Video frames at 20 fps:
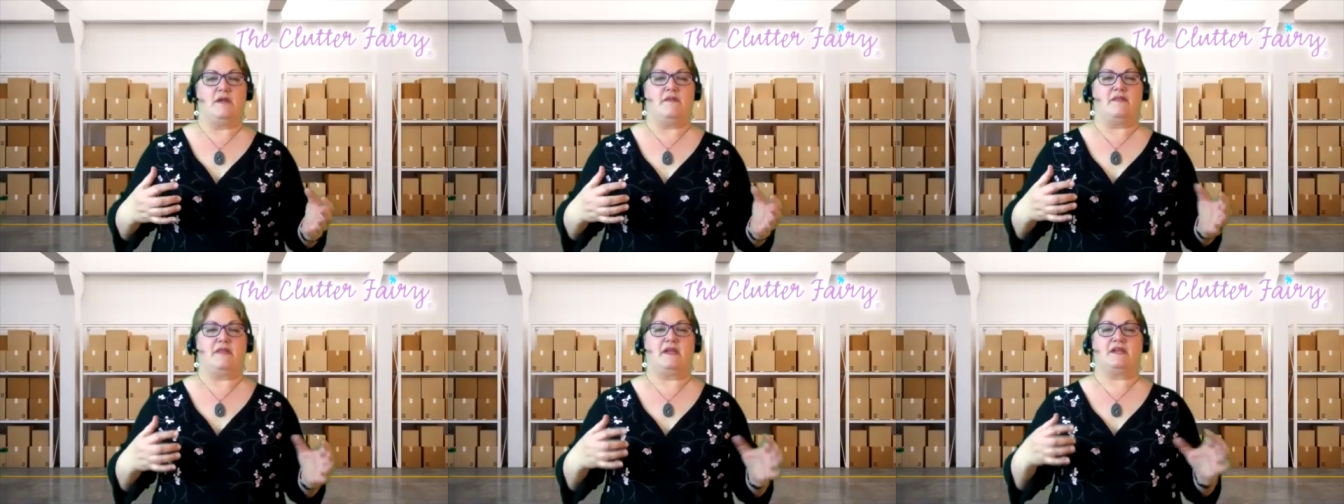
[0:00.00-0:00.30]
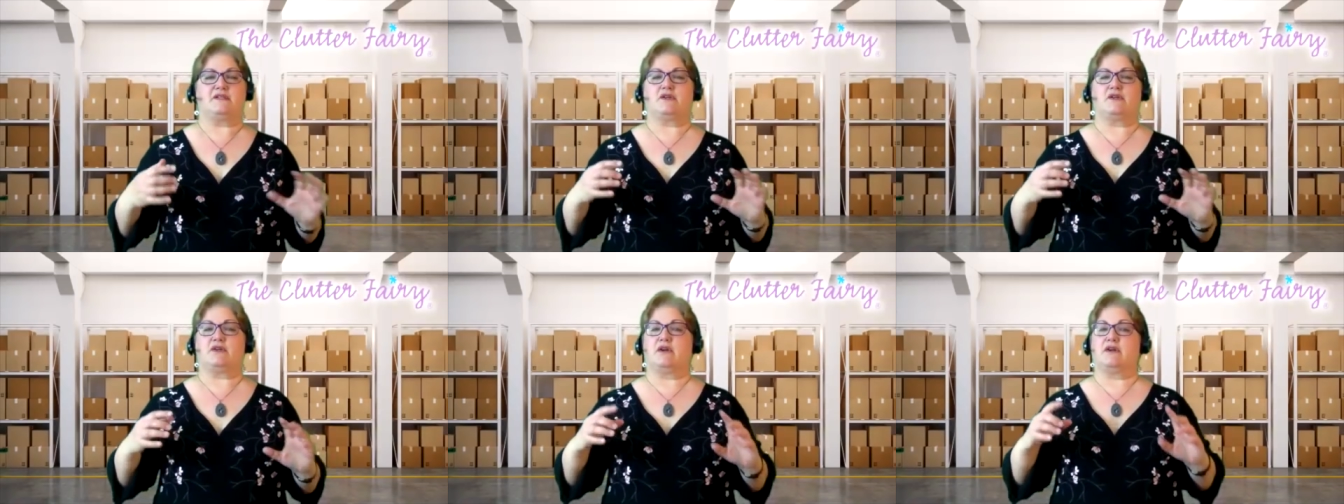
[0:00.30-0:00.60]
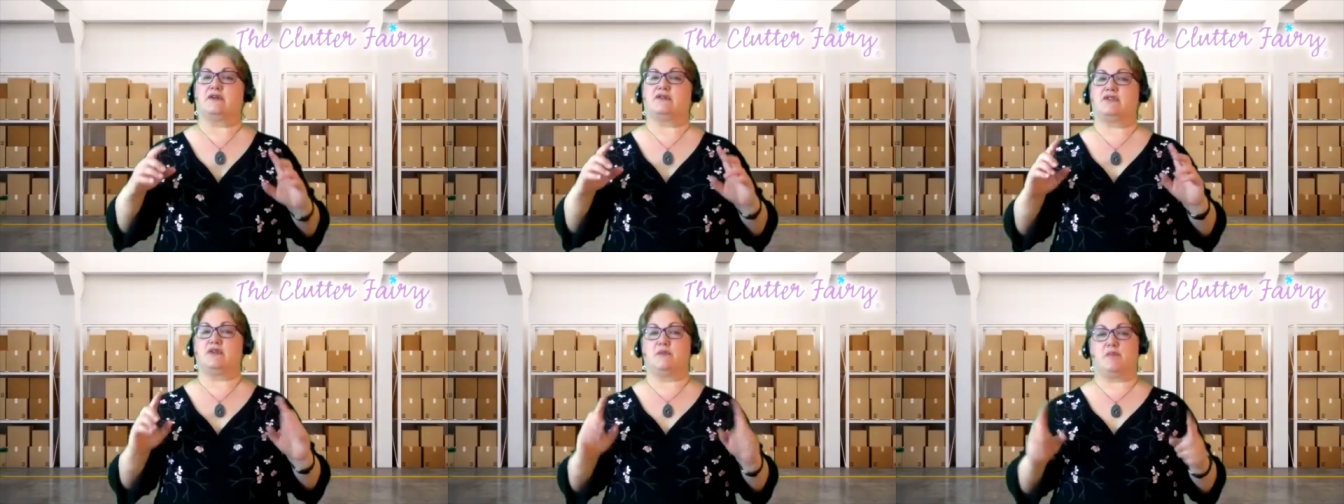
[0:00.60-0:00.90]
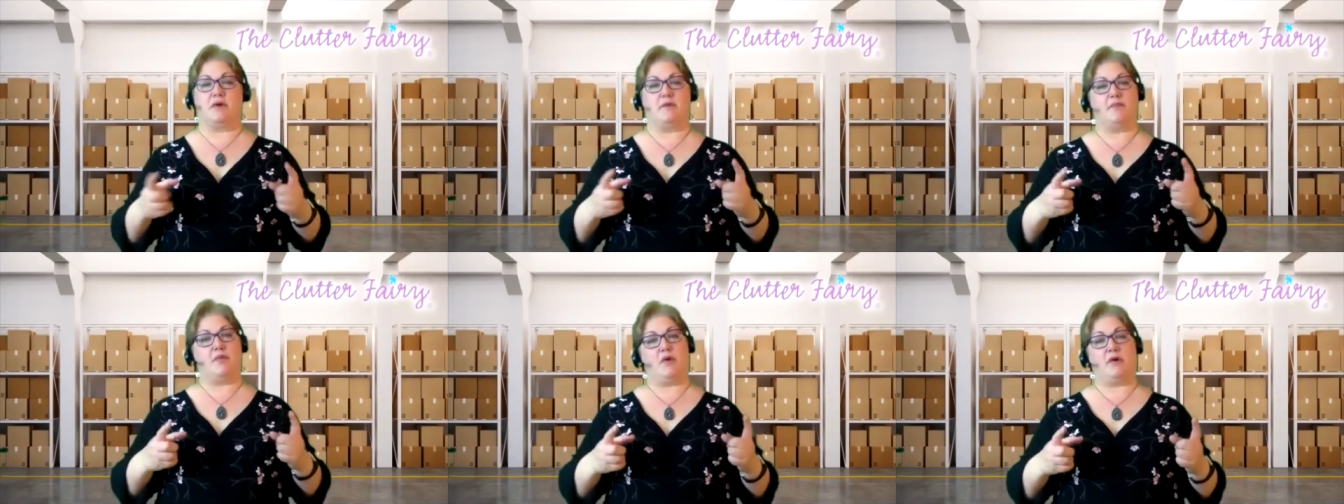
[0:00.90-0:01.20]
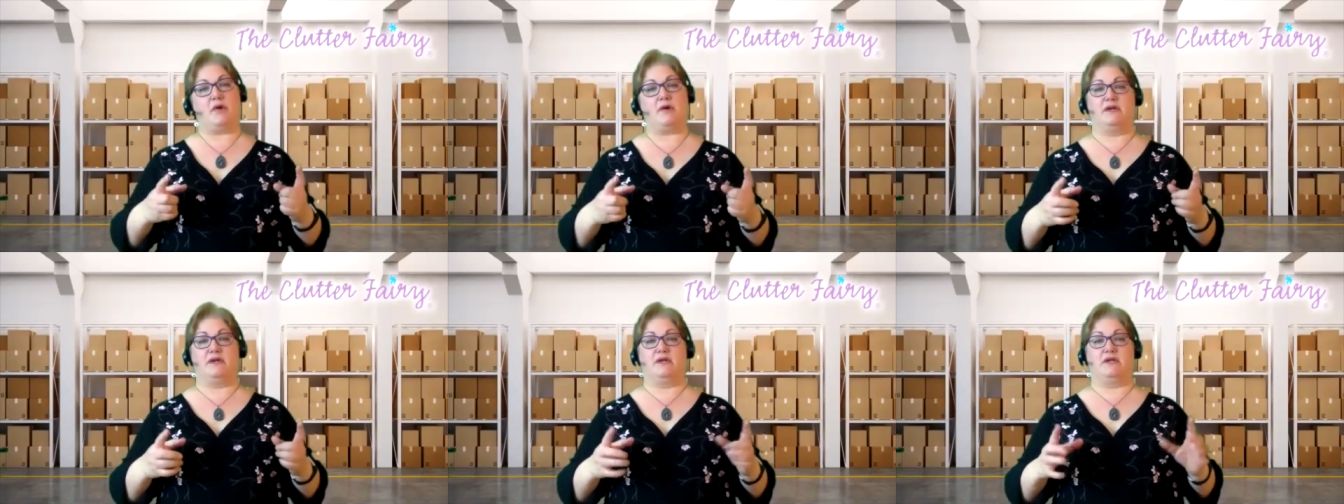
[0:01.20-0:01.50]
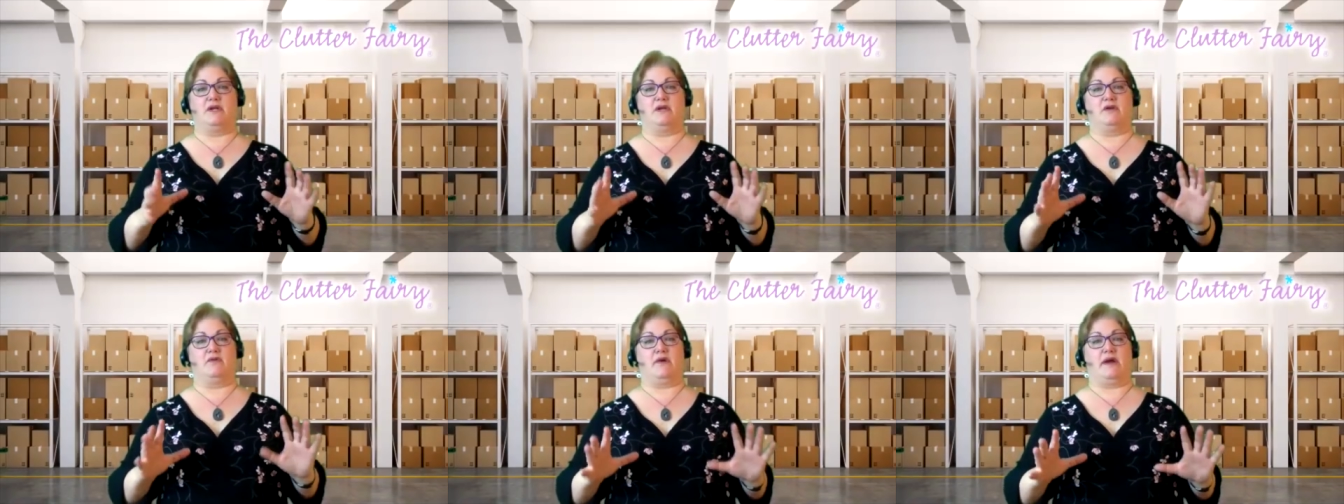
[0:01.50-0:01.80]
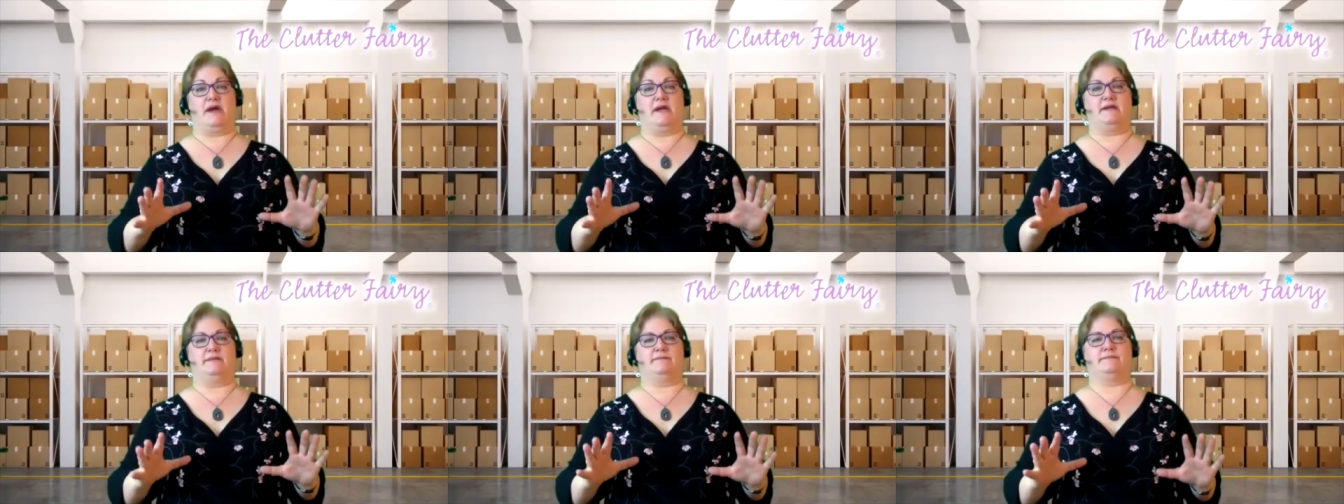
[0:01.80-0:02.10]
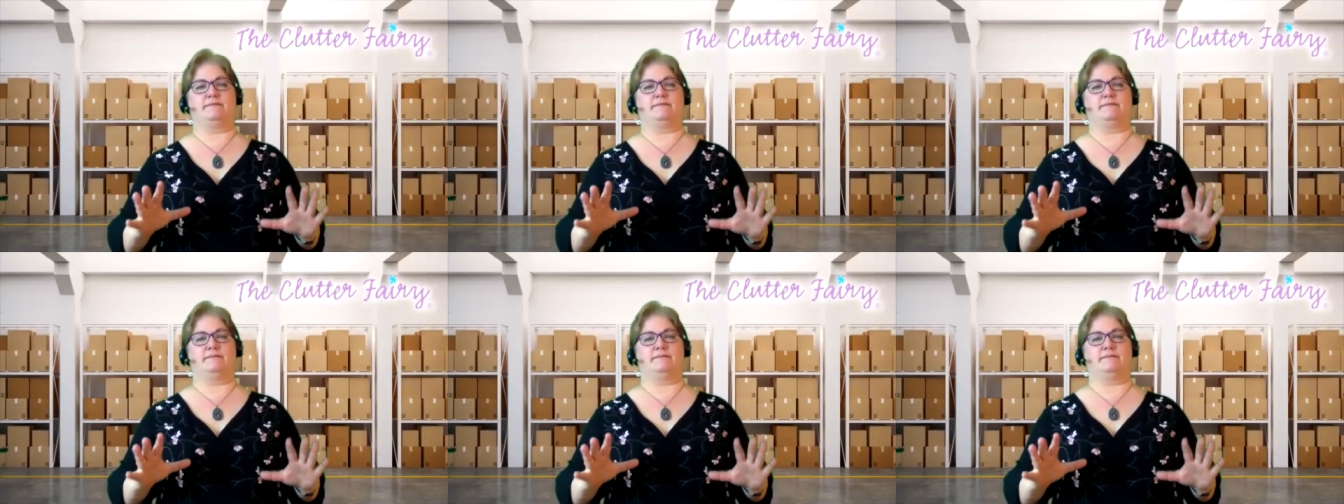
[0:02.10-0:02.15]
things that are super important to you, right?